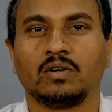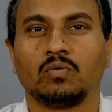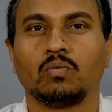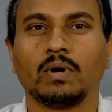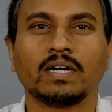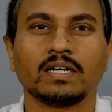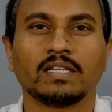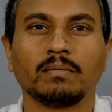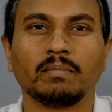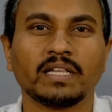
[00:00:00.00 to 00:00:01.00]
what are
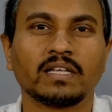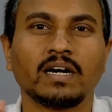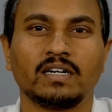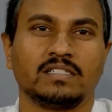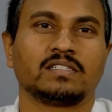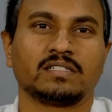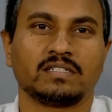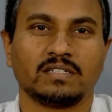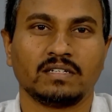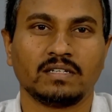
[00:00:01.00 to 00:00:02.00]
the
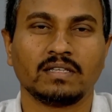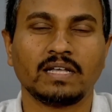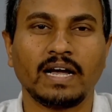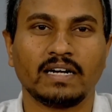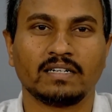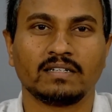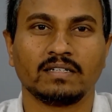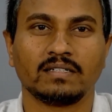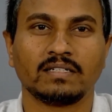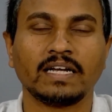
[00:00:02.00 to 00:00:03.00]
methods that
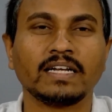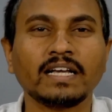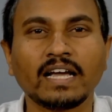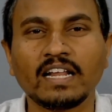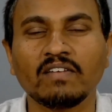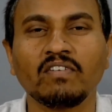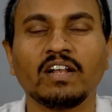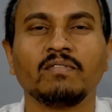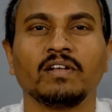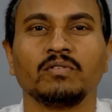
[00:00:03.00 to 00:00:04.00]
technically
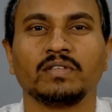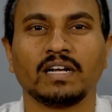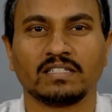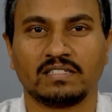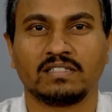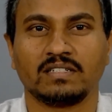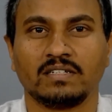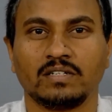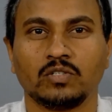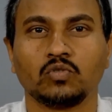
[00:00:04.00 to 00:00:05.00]
available with us
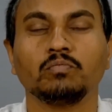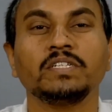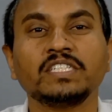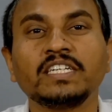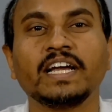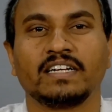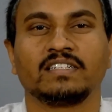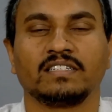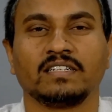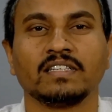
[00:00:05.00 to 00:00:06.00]
to mitigate the